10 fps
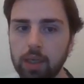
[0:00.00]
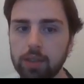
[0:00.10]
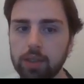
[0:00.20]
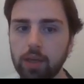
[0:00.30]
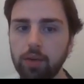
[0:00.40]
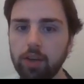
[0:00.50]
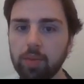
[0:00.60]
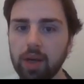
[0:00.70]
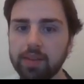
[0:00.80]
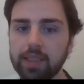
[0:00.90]
So you
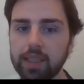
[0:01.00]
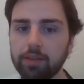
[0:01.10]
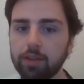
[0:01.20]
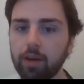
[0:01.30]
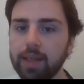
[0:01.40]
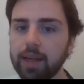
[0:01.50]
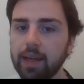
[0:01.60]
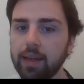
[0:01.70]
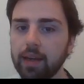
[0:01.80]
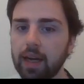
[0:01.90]
might see
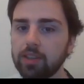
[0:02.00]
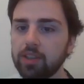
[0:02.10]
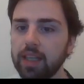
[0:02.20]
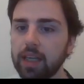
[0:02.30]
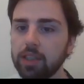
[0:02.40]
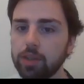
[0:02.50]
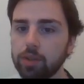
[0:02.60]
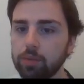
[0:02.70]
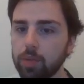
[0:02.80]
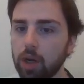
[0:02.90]
Friday actually gets
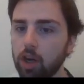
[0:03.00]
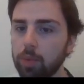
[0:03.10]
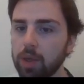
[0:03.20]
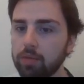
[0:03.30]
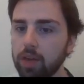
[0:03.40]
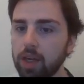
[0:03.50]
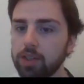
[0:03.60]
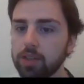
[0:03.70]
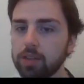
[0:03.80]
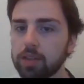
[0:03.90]
you a couple of
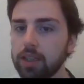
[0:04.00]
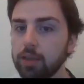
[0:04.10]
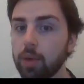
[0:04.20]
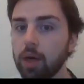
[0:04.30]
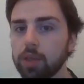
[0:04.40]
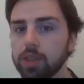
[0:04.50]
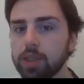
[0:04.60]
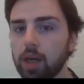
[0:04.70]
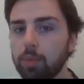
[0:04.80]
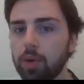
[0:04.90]
conversions, and you might want to
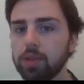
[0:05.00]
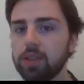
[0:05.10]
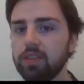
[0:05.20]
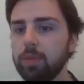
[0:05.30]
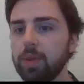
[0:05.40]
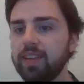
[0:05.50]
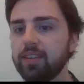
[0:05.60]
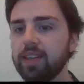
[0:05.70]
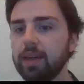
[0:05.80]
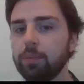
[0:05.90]
start positively bidding
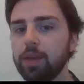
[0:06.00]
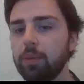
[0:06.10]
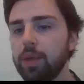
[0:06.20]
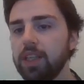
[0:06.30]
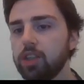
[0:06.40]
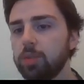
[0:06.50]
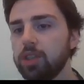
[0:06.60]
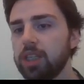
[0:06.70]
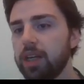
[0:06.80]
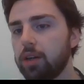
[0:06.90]
on it. But then when you double
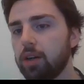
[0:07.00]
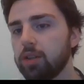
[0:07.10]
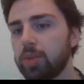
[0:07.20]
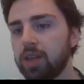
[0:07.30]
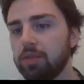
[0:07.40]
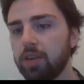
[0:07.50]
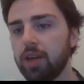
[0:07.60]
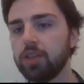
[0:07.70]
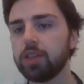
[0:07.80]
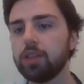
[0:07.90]
check your cost per
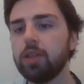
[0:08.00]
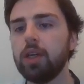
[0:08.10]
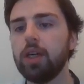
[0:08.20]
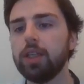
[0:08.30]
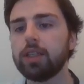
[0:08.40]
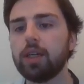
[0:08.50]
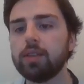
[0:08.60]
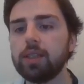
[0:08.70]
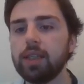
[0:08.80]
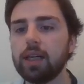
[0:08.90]
conversion, you
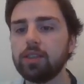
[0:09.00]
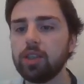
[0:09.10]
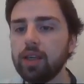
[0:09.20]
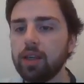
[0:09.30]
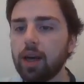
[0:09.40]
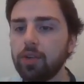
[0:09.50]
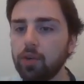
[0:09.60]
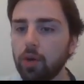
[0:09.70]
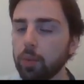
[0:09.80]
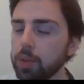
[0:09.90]
start to see, actually, I
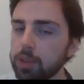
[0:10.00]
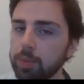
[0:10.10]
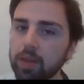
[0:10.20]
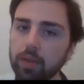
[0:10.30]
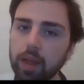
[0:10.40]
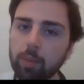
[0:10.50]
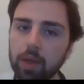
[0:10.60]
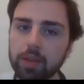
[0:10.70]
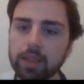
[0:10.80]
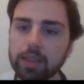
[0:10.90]
don't want to bid on that
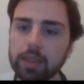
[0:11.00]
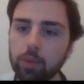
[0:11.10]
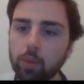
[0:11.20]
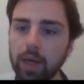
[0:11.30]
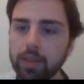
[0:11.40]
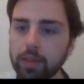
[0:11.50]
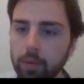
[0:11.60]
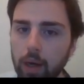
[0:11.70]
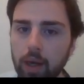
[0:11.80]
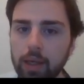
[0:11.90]
because it's still way
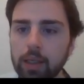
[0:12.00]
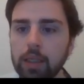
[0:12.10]
too high.